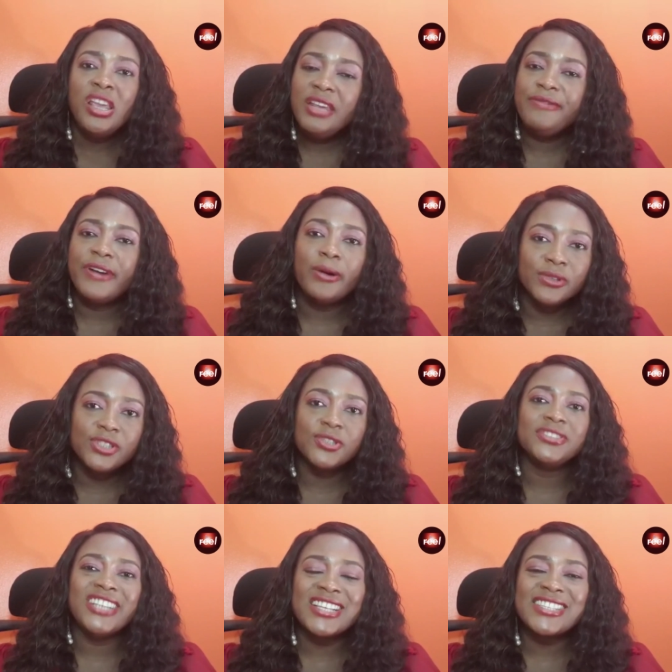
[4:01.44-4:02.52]
if I would
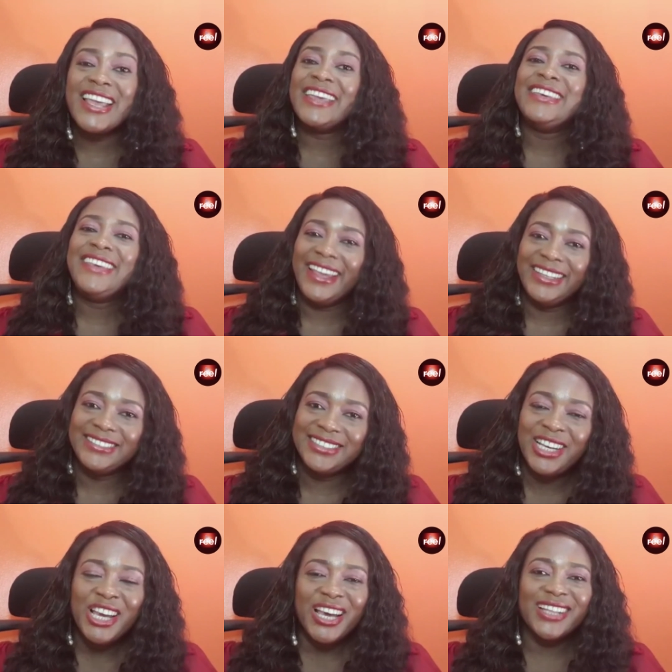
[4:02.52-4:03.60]
suggest a
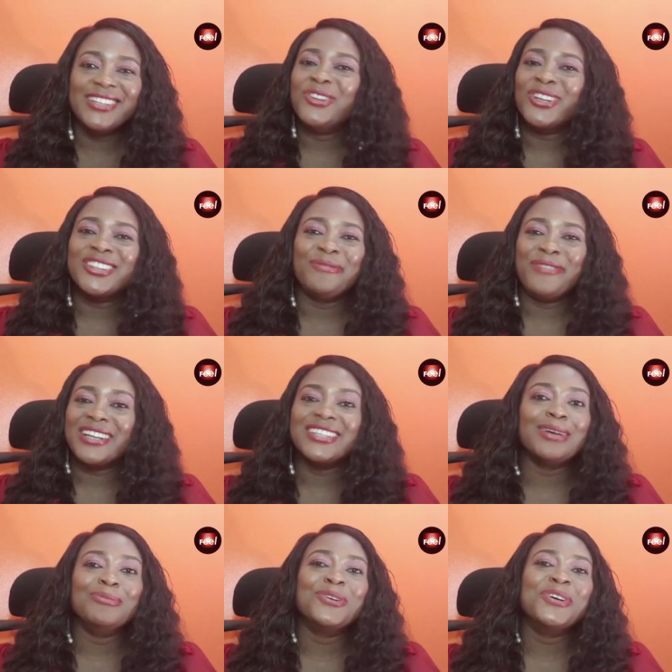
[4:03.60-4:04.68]
game, not the fact that
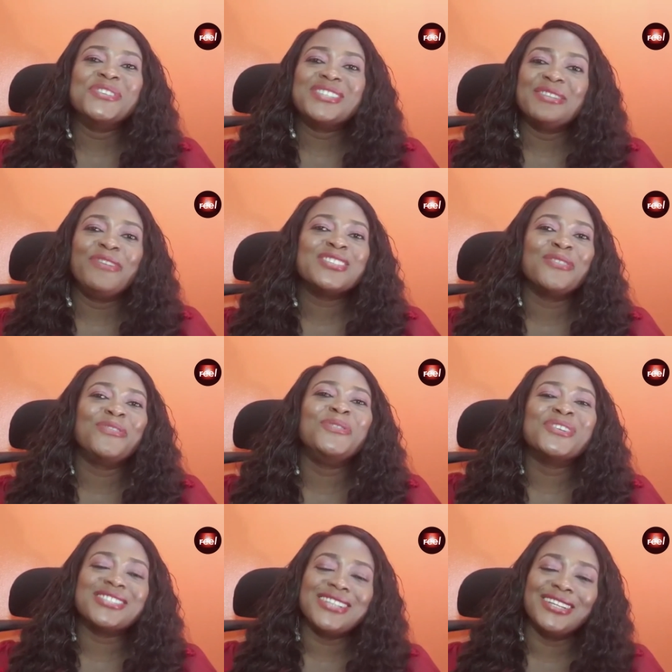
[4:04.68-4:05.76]
I'm not going to see Fast and
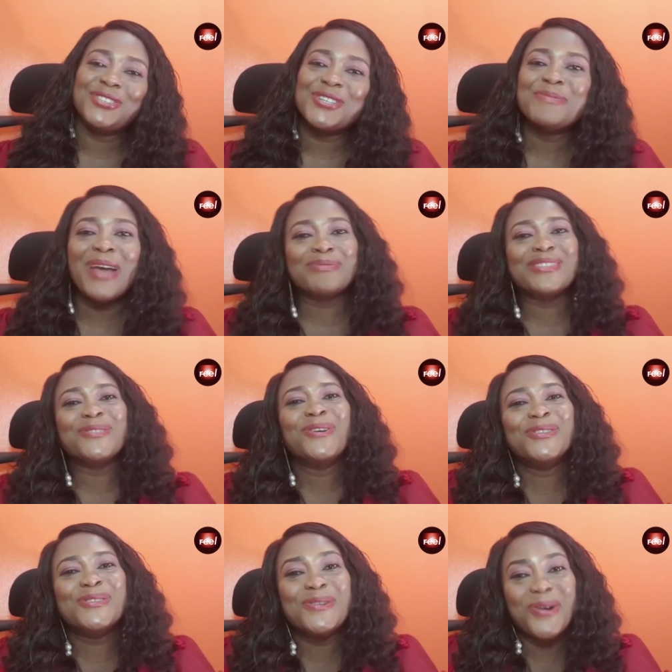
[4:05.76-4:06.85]
Furious 10, trust me, I'm still
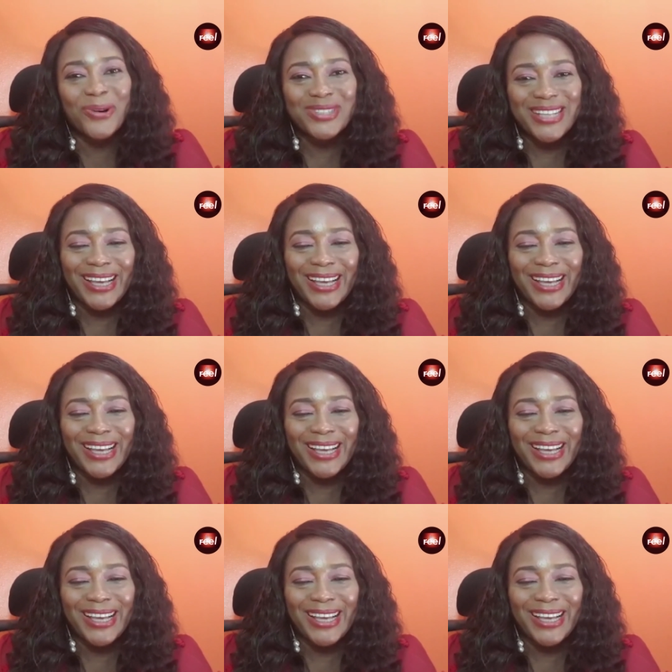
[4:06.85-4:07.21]
going to go so